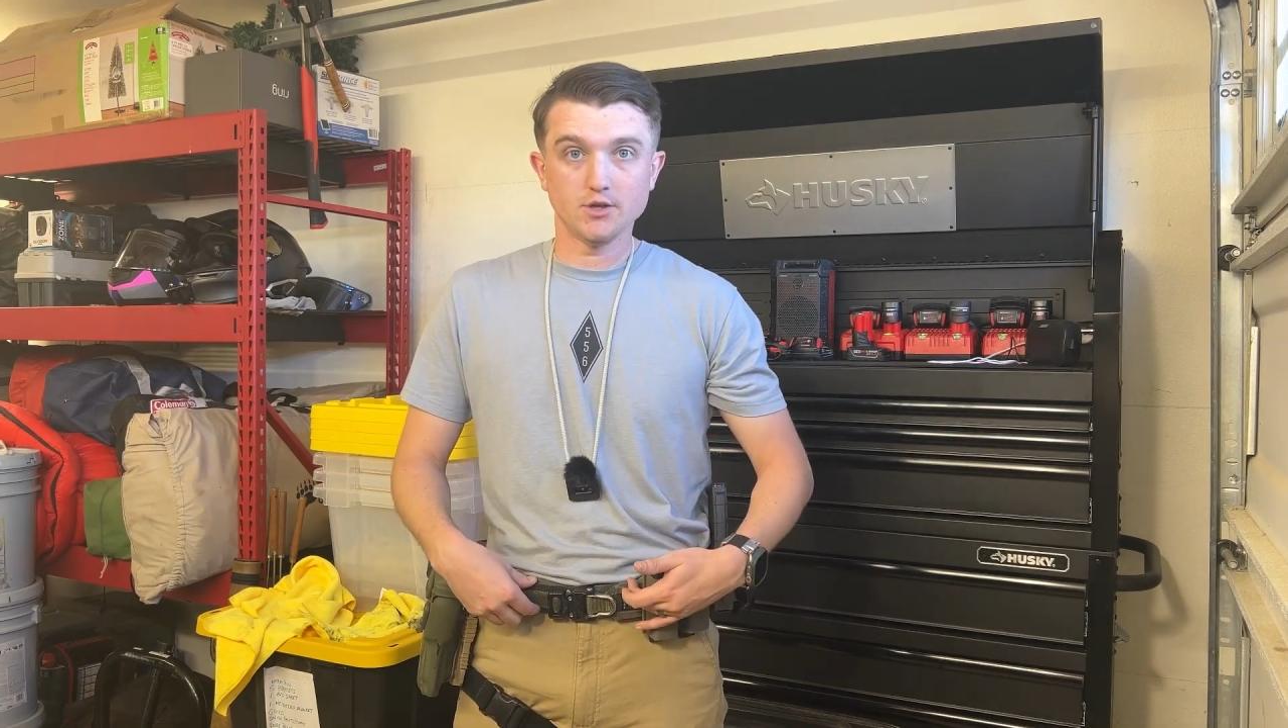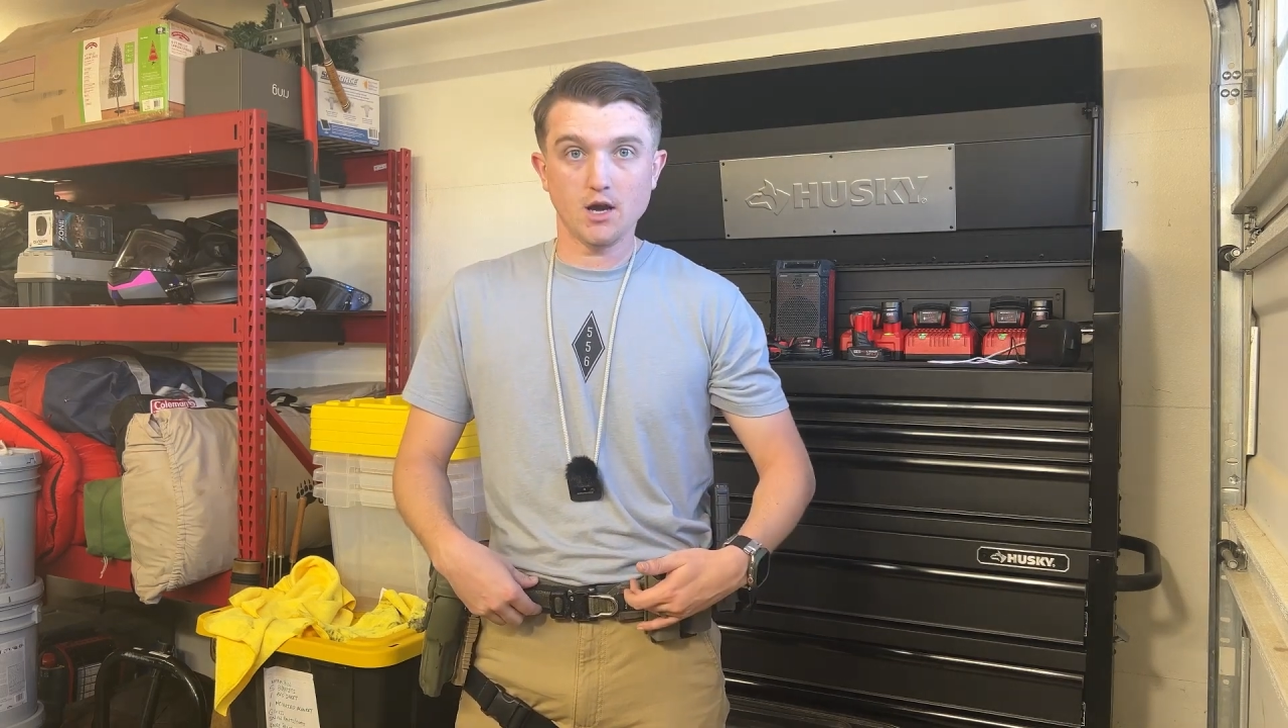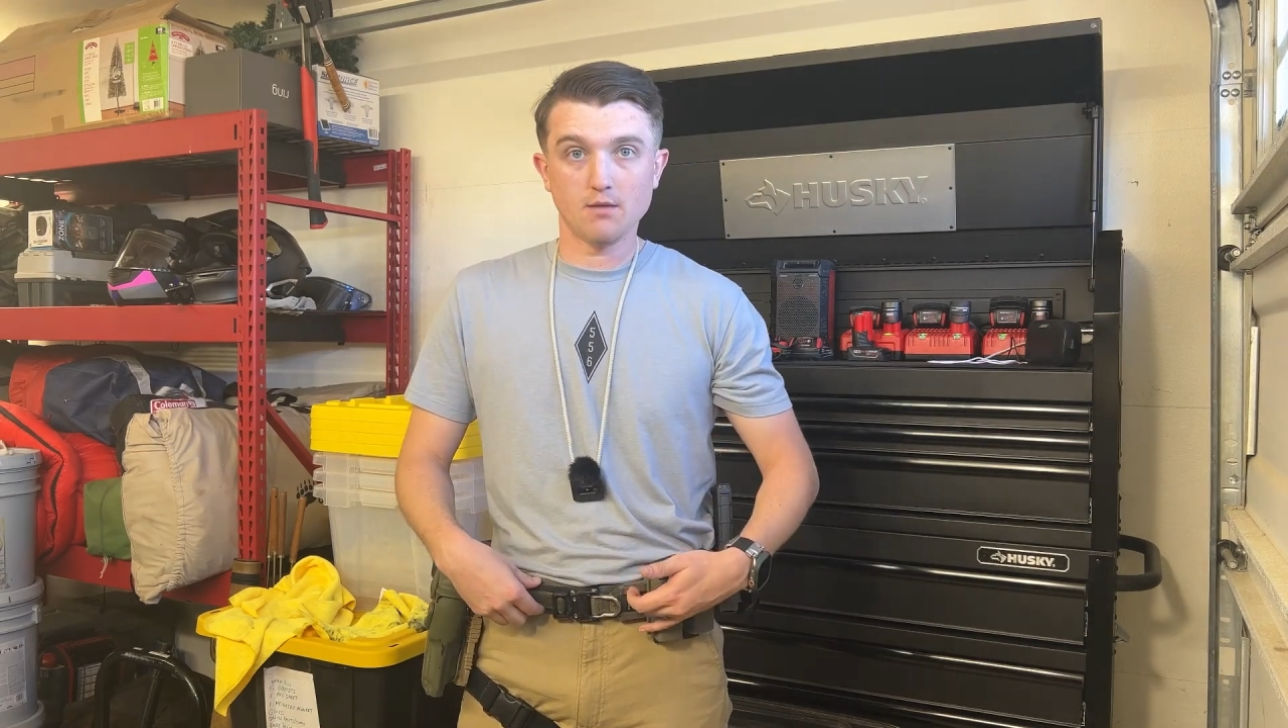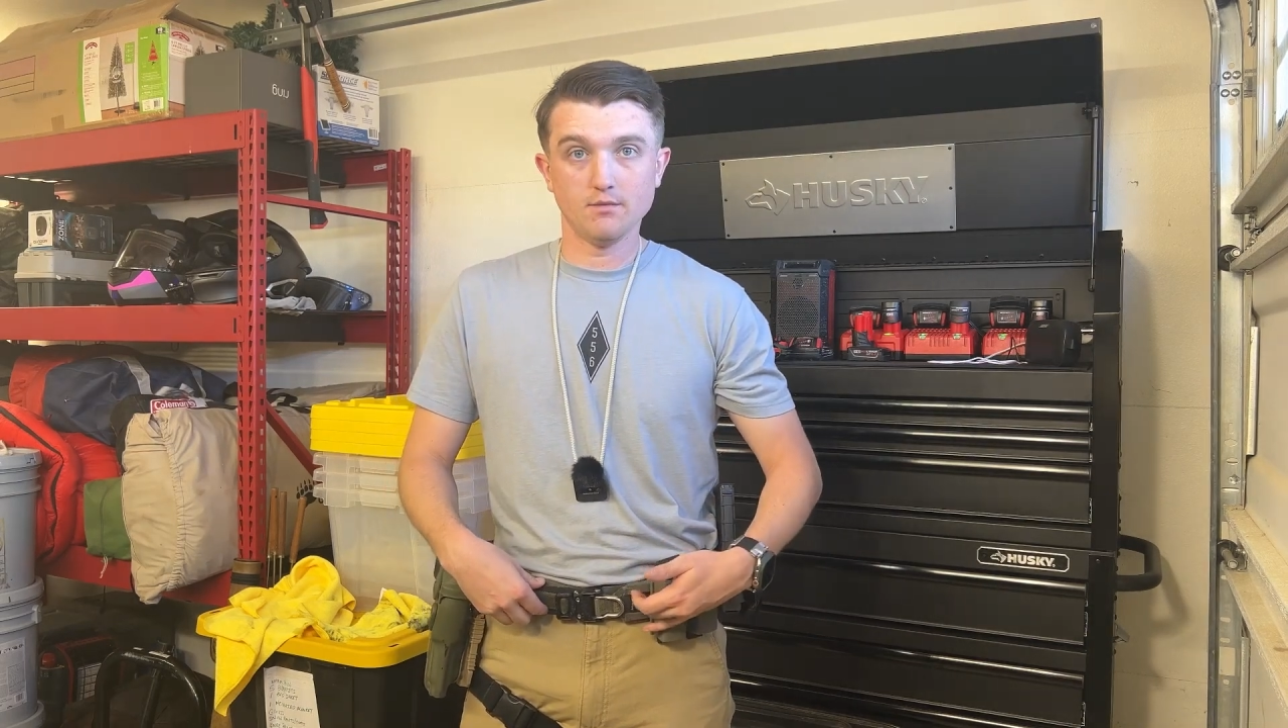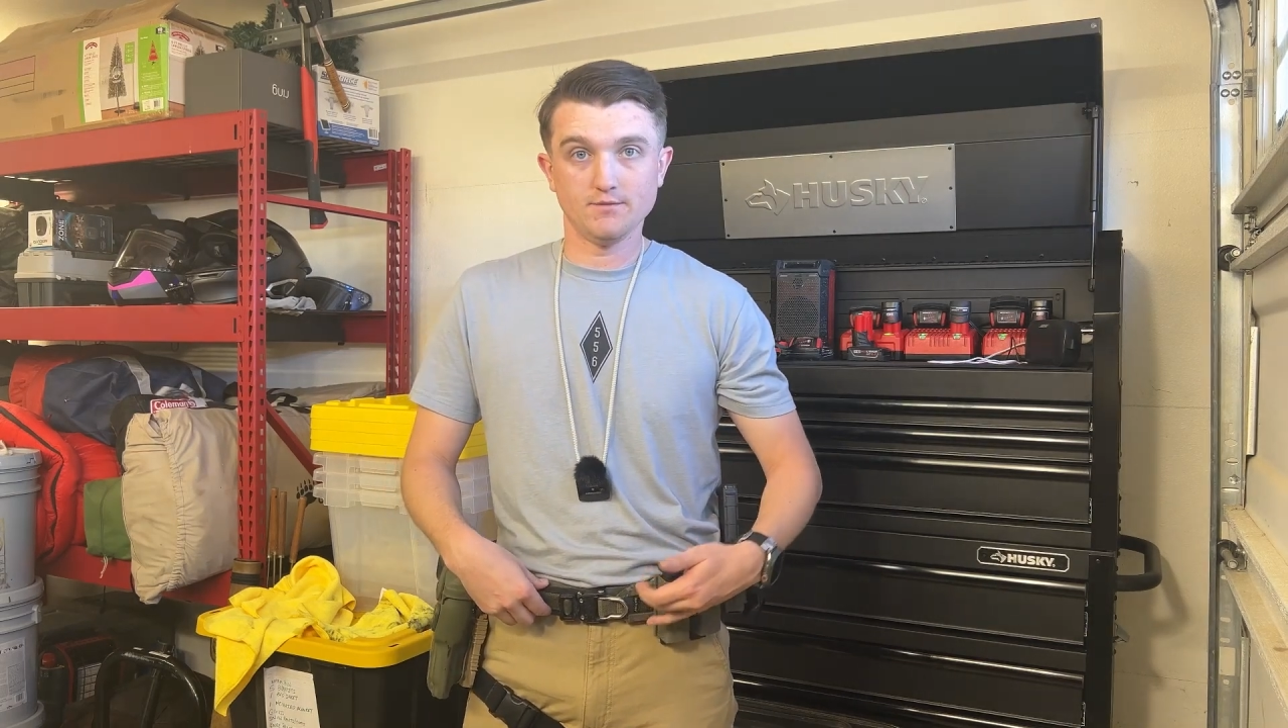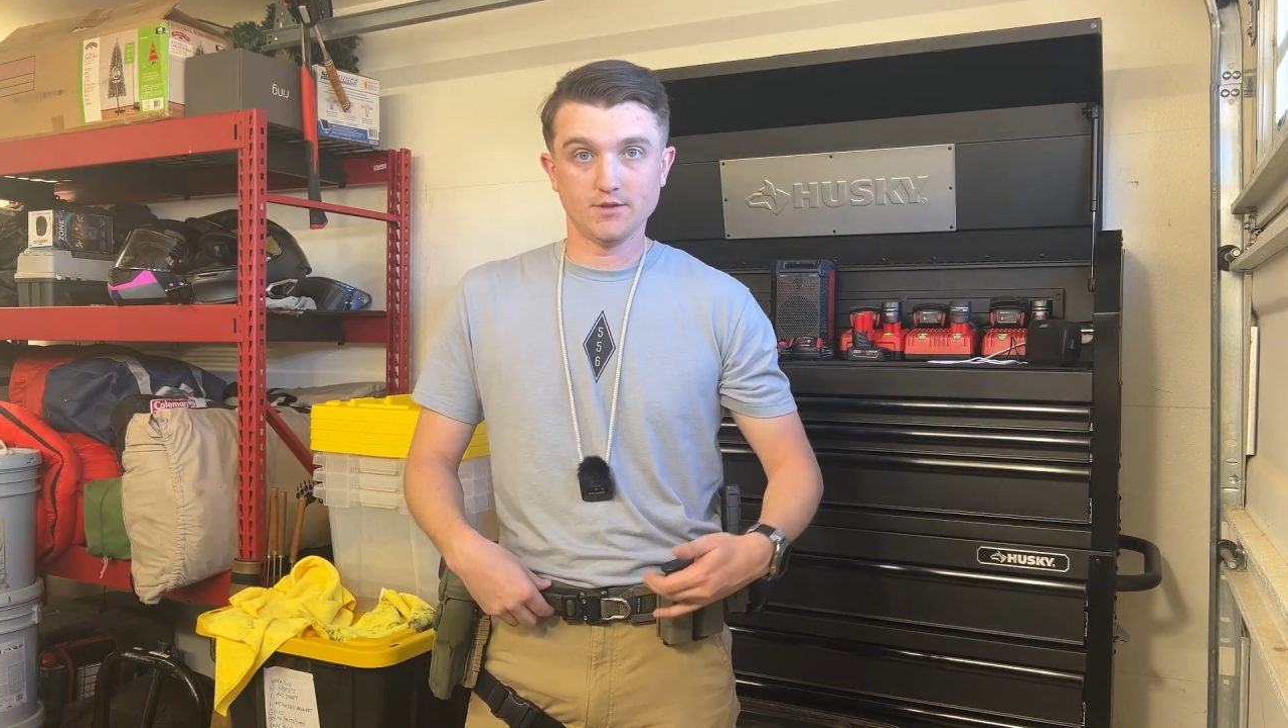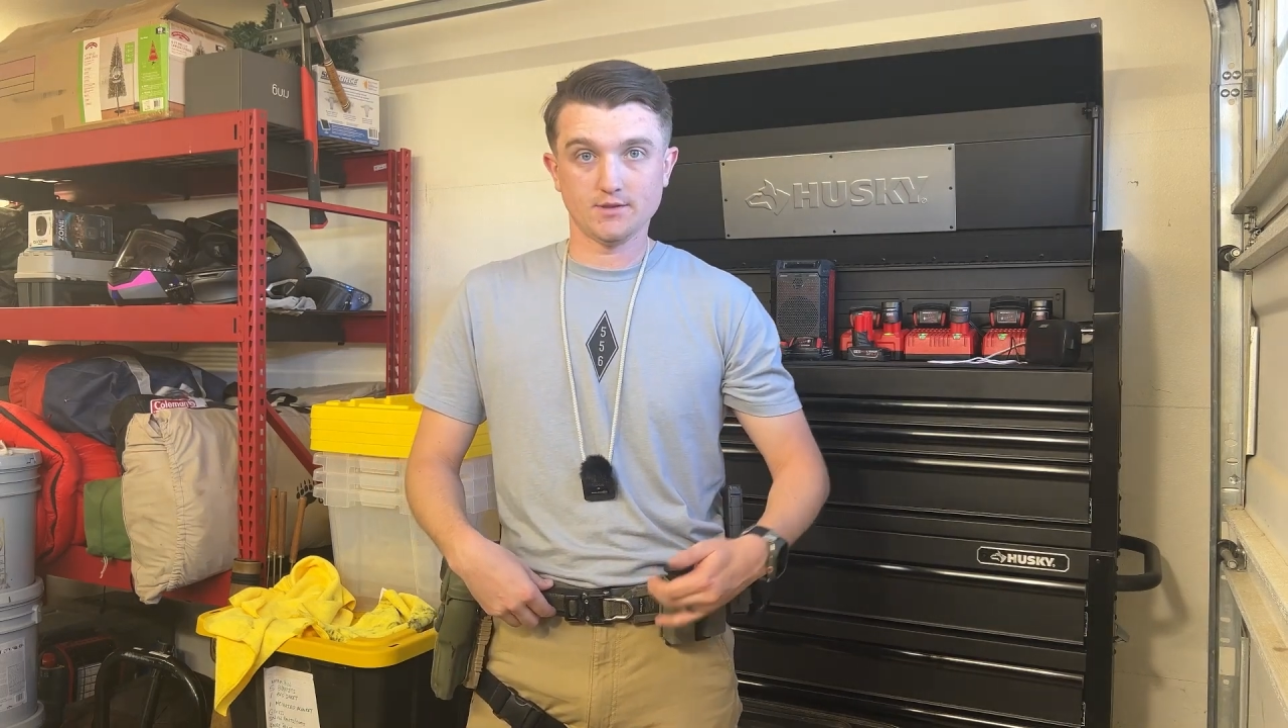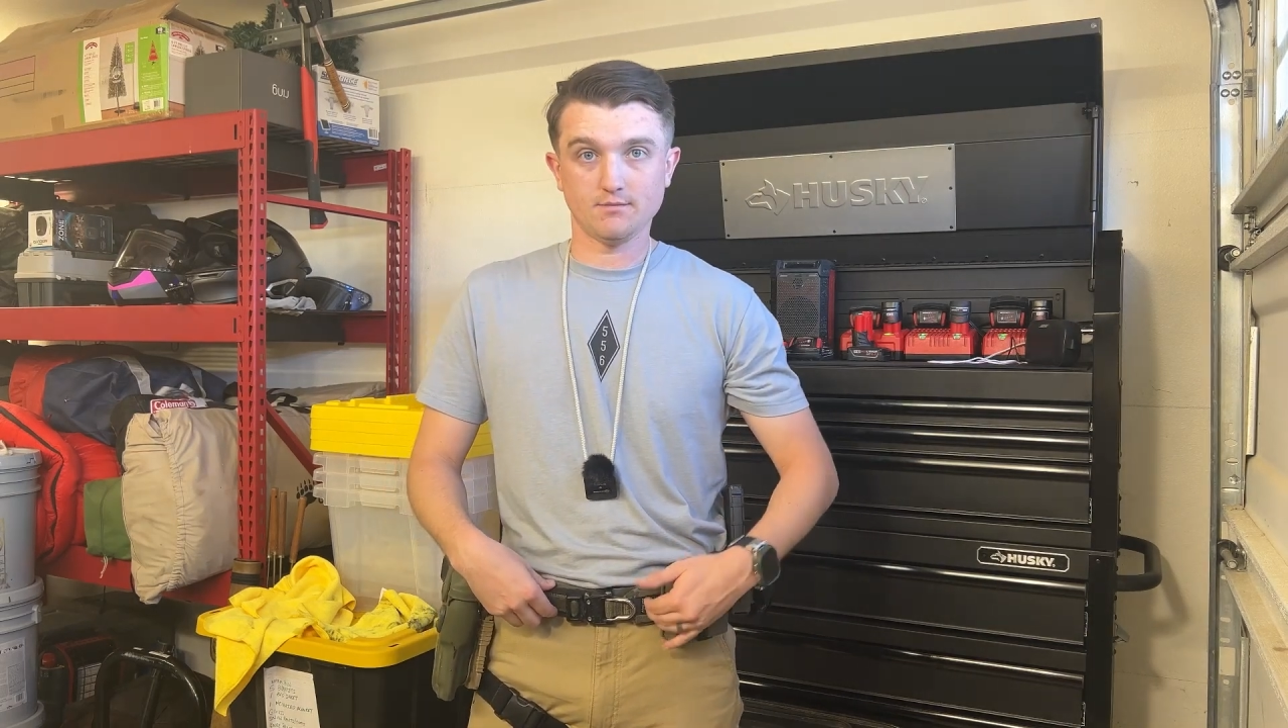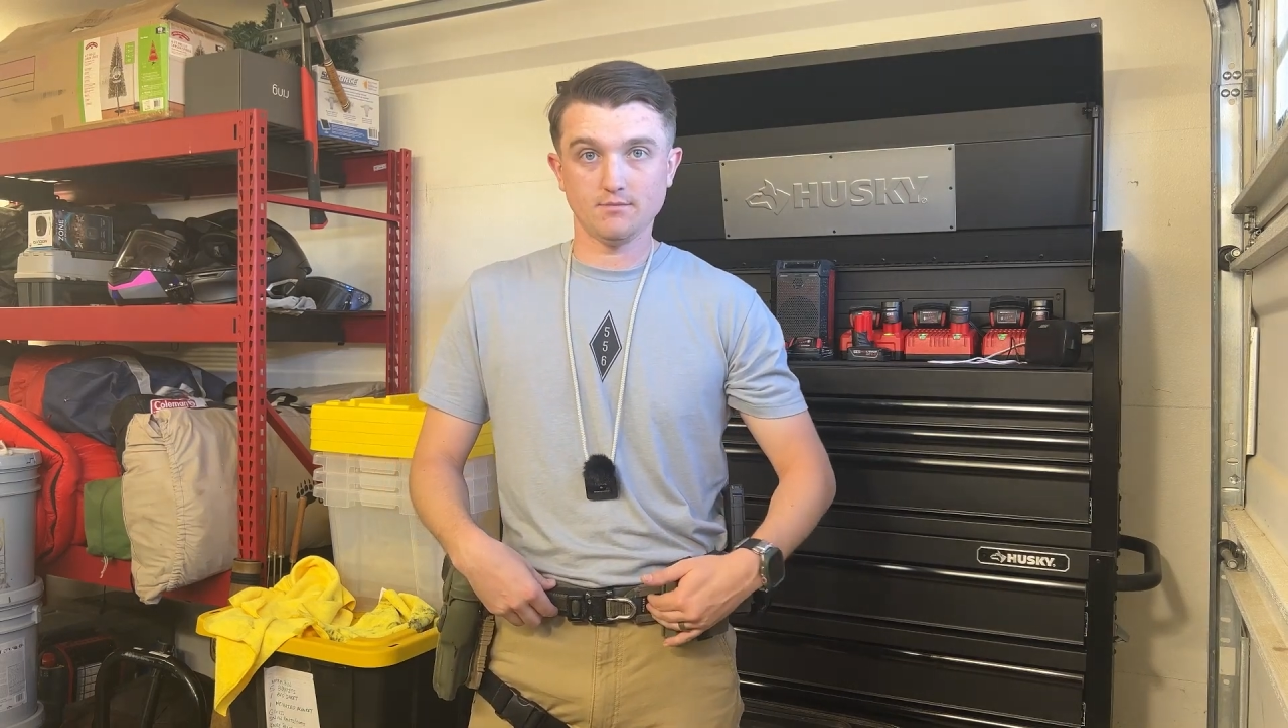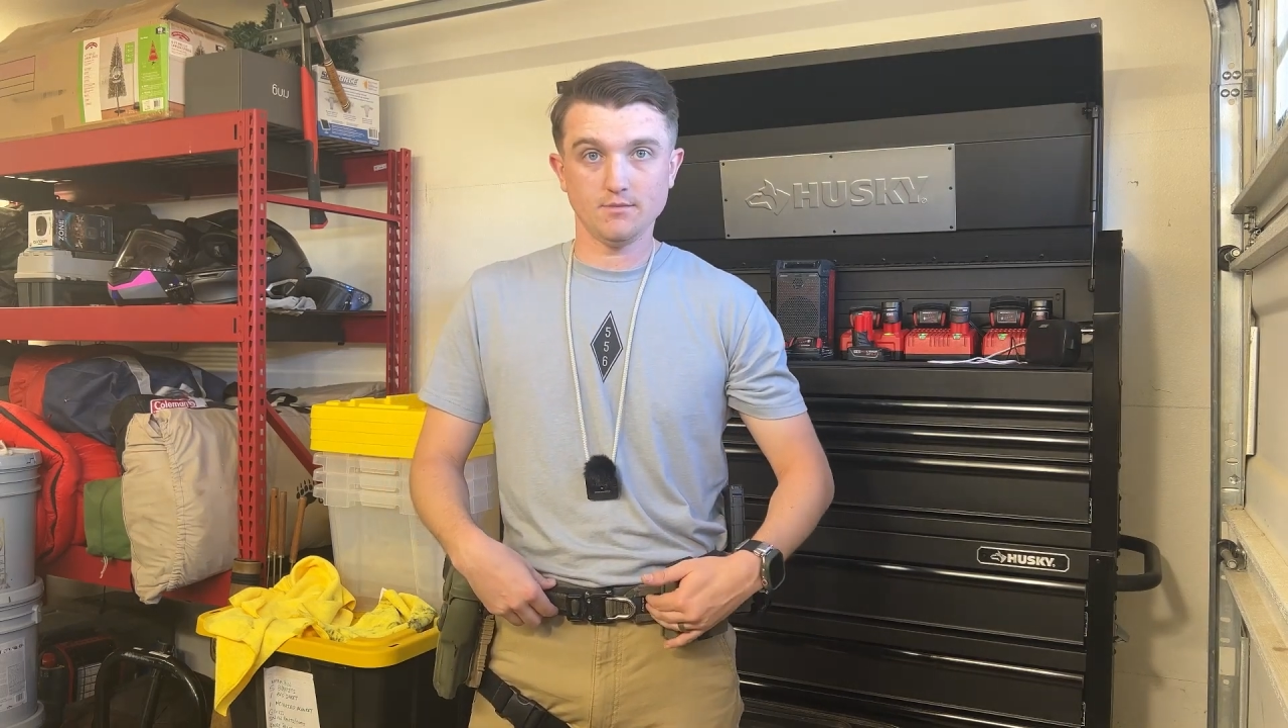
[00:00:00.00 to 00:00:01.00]
job of
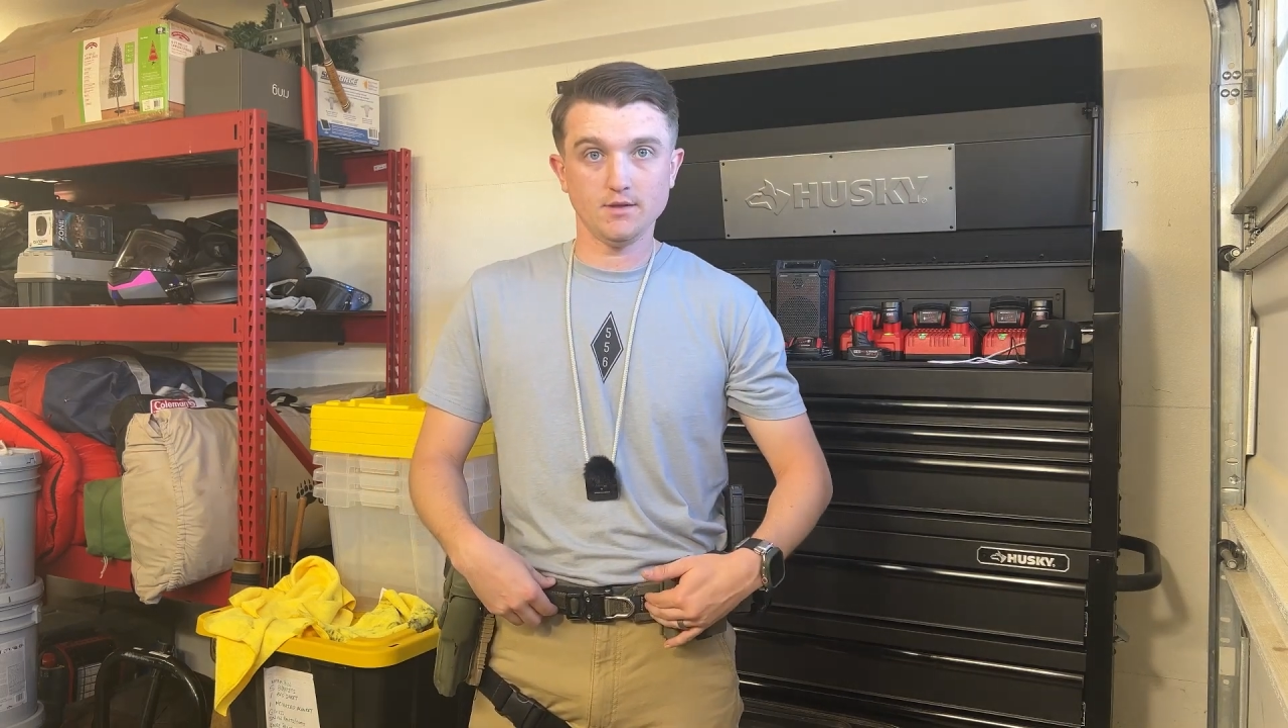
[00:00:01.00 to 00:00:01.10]
just,